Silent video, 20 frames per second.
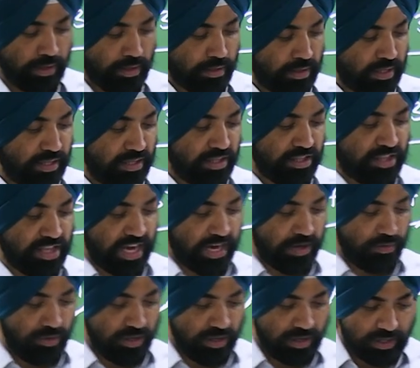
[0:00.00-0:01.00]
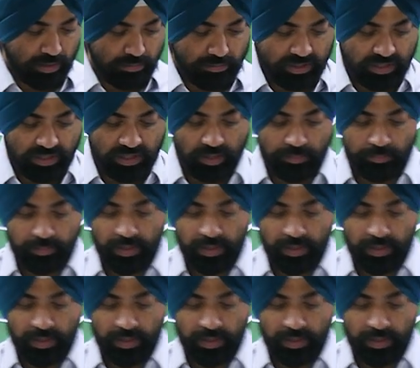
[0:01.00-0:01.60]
Then the jaguar comes under